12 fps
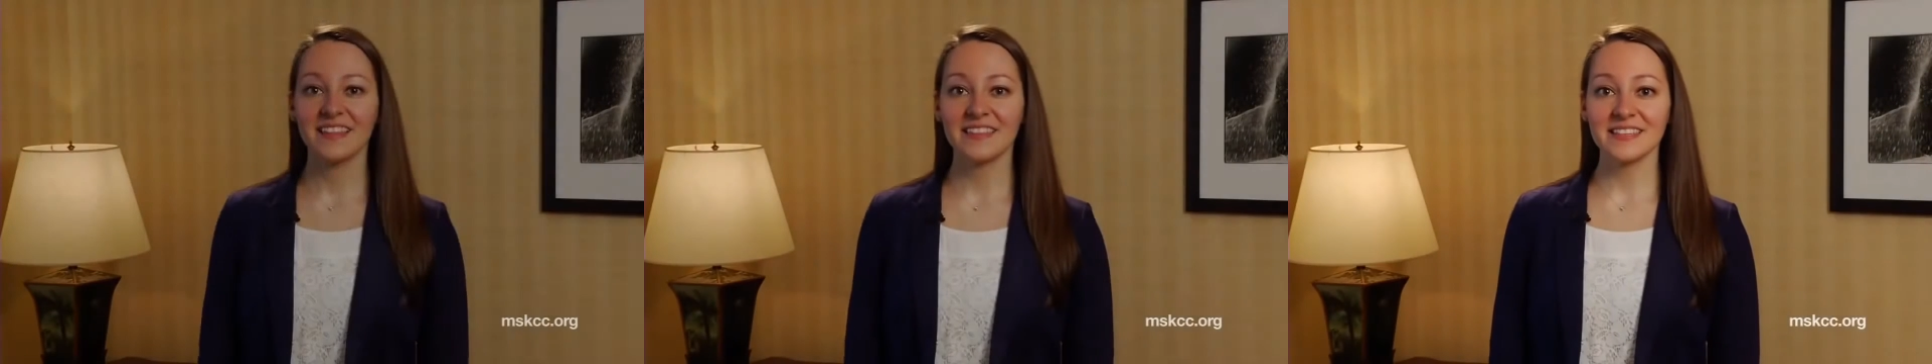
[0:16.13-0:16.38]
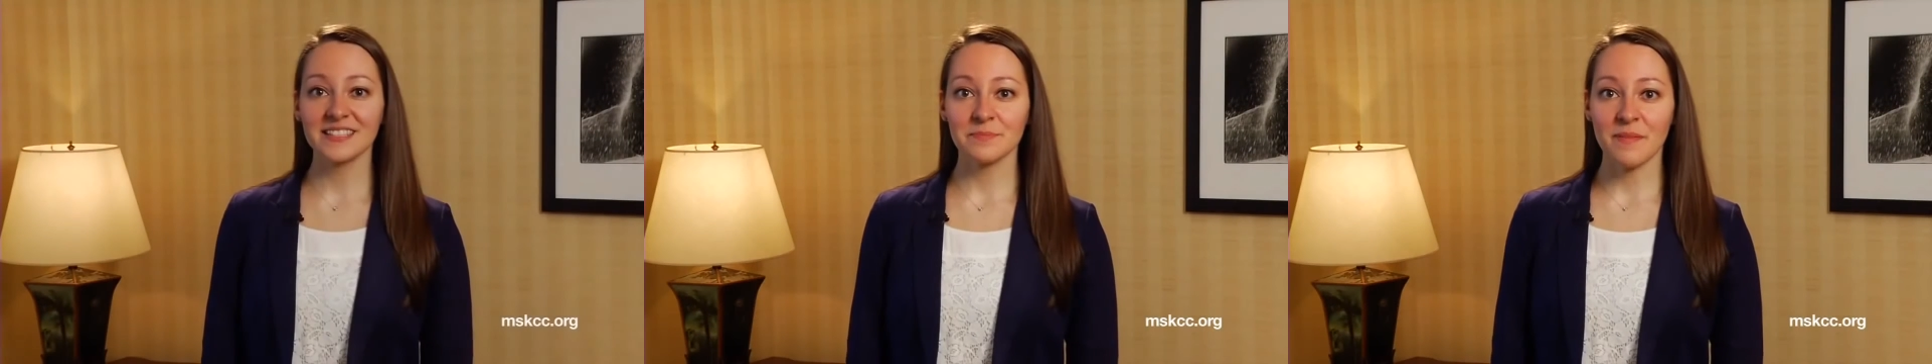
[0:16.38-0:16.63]

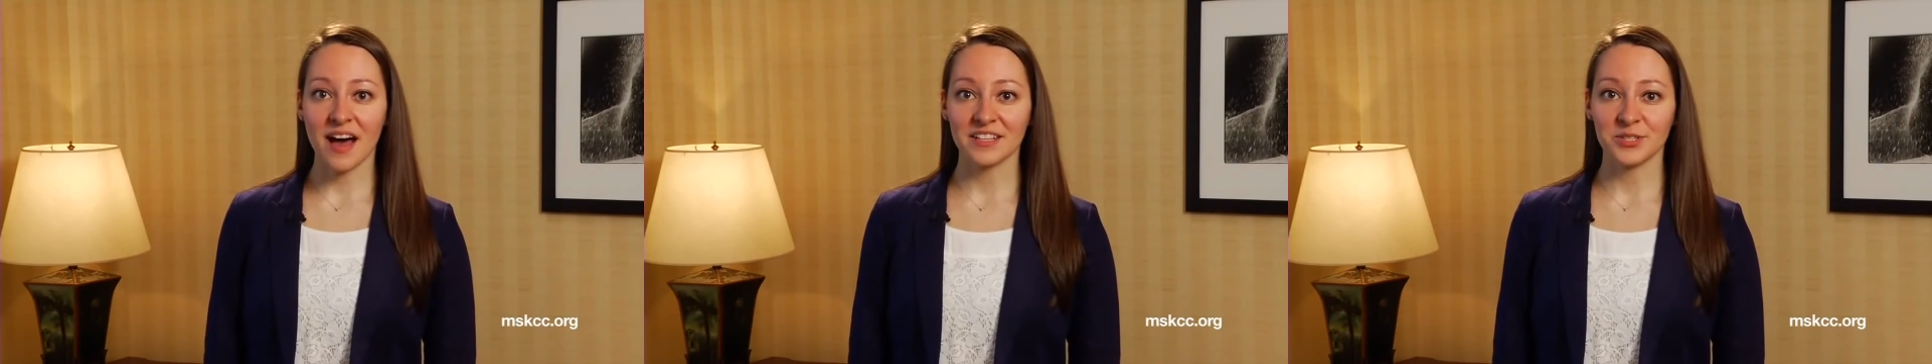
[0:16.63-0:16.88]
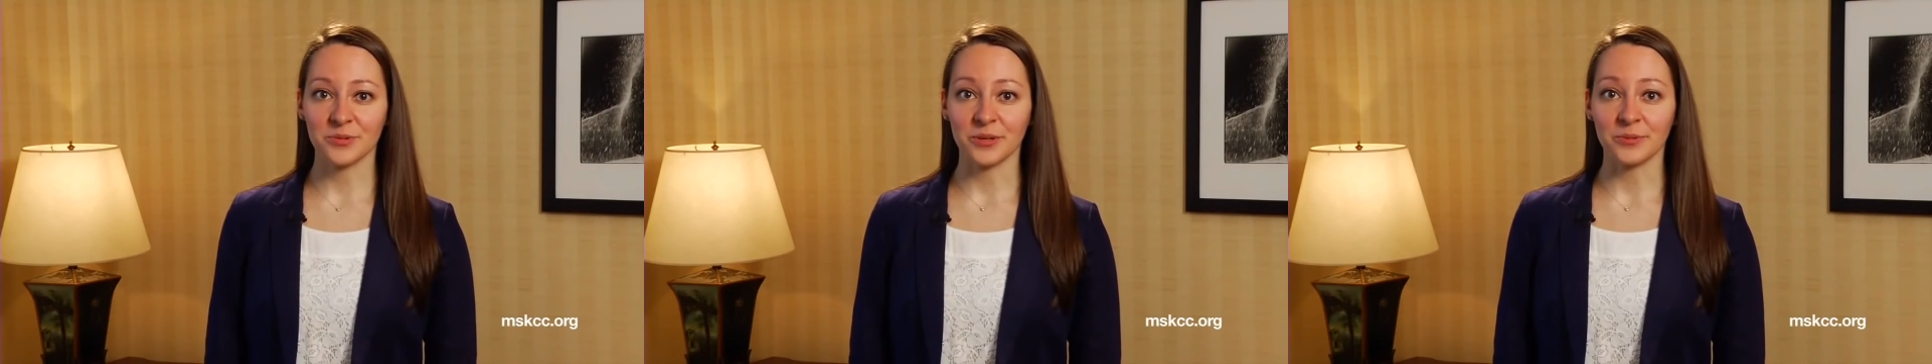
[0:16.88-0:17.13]
This
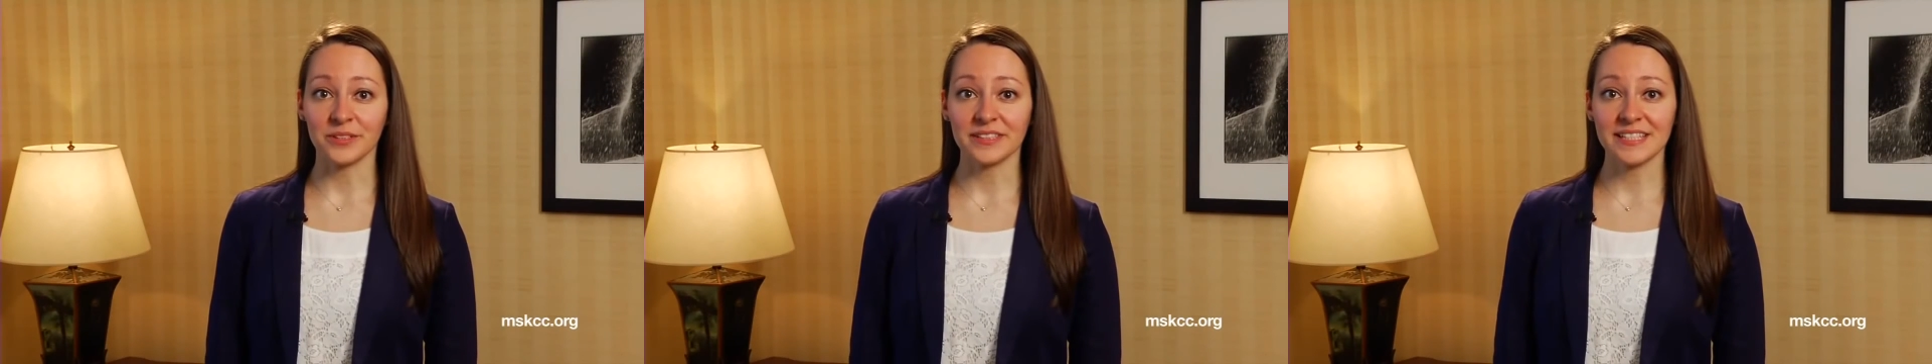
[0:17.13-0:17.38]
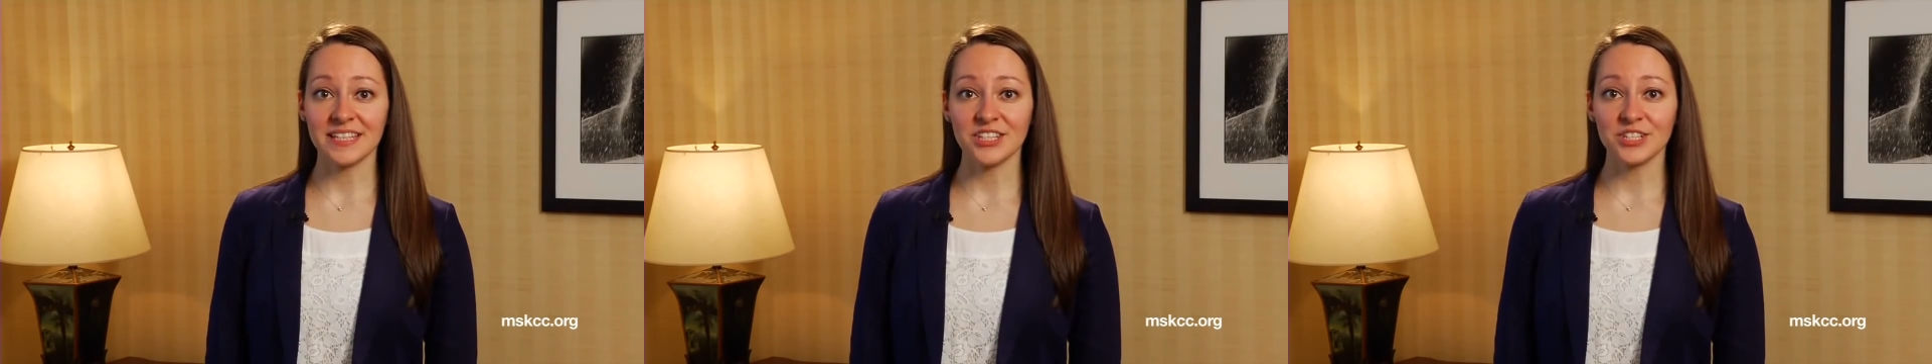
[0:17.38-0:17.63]
module will
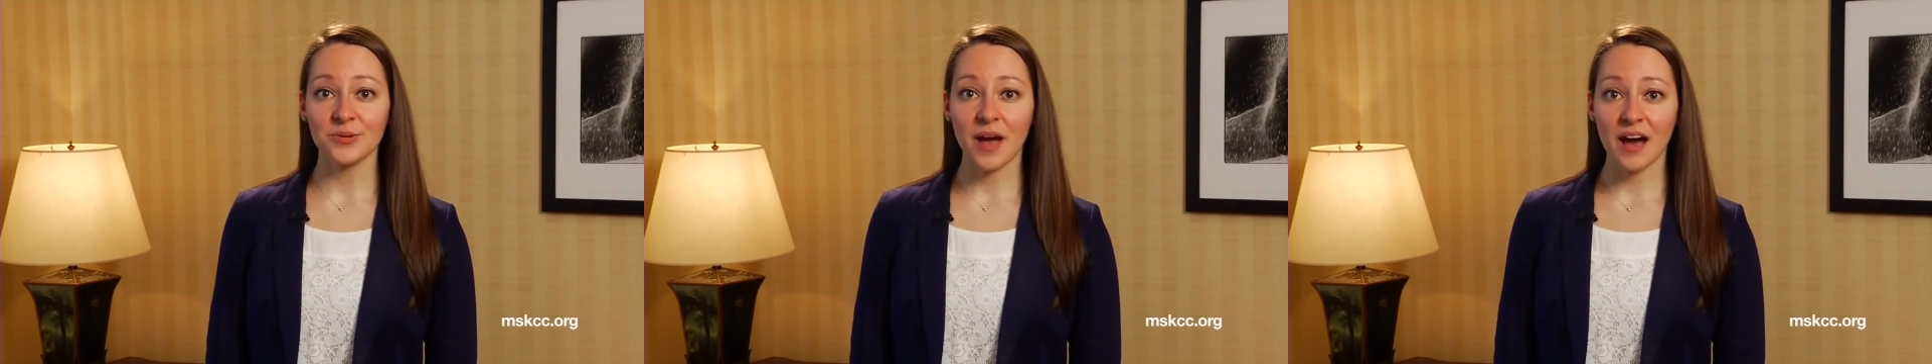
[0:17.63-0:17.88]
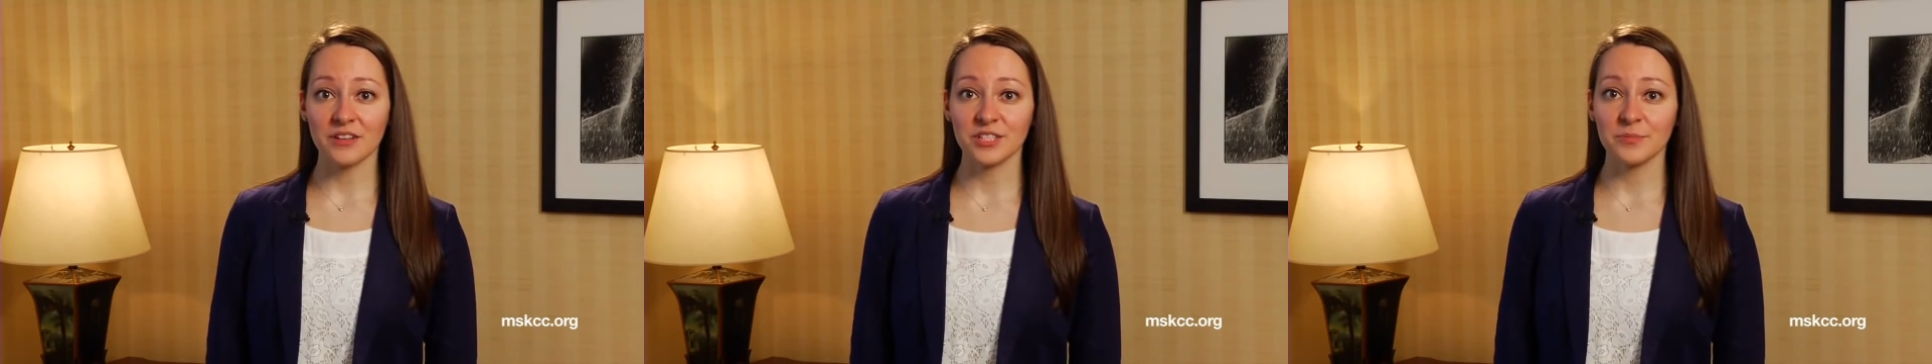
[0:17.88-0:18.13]
teach you
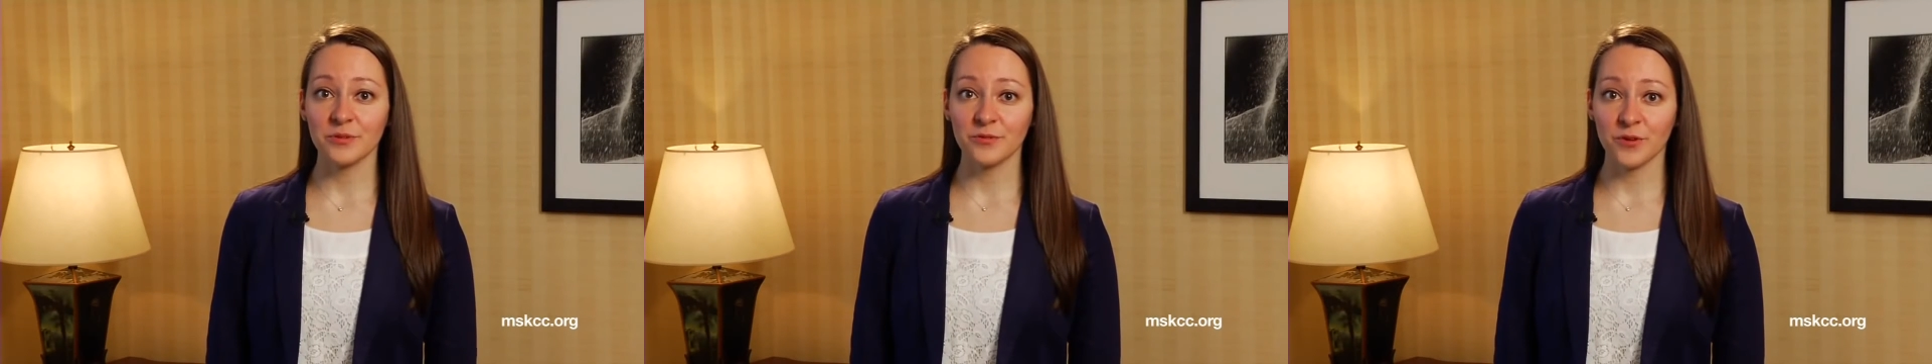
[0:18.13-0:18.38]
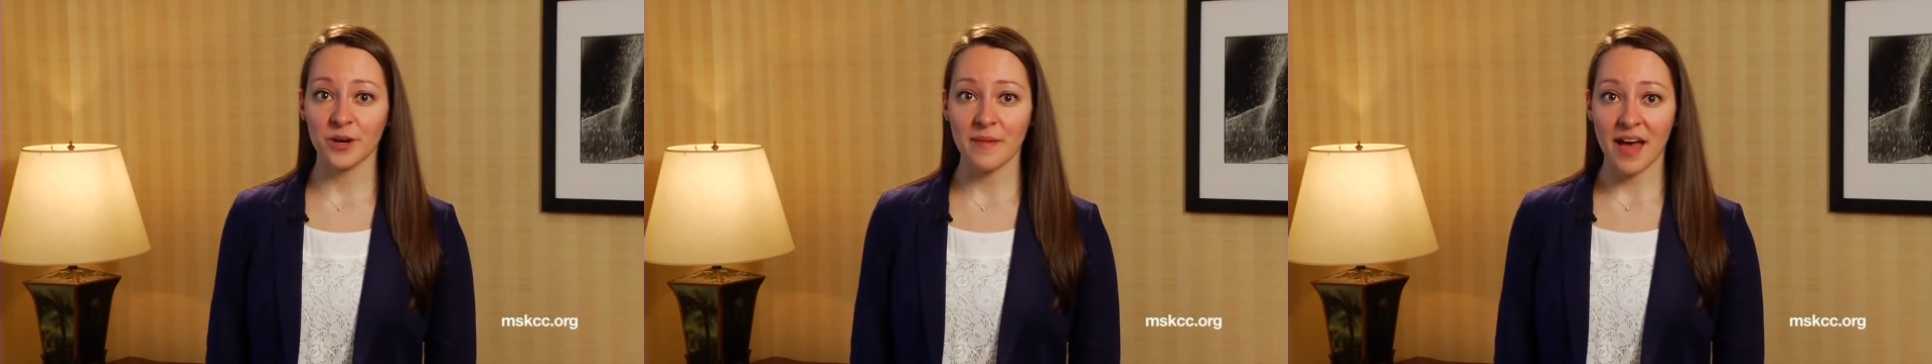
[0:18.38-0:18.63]
how to
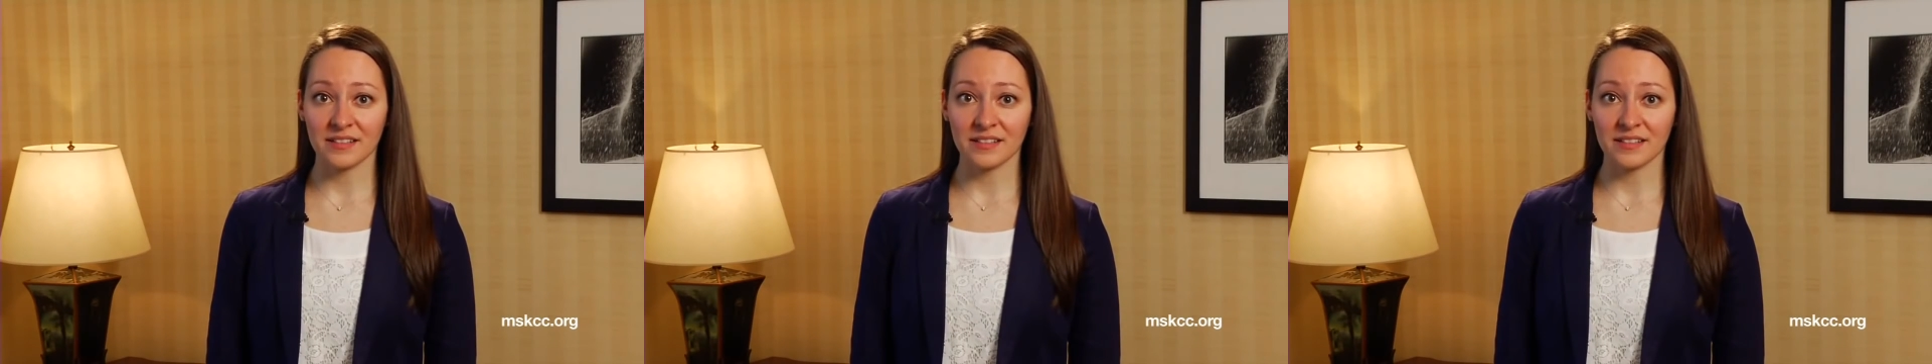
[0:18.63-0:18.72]
perform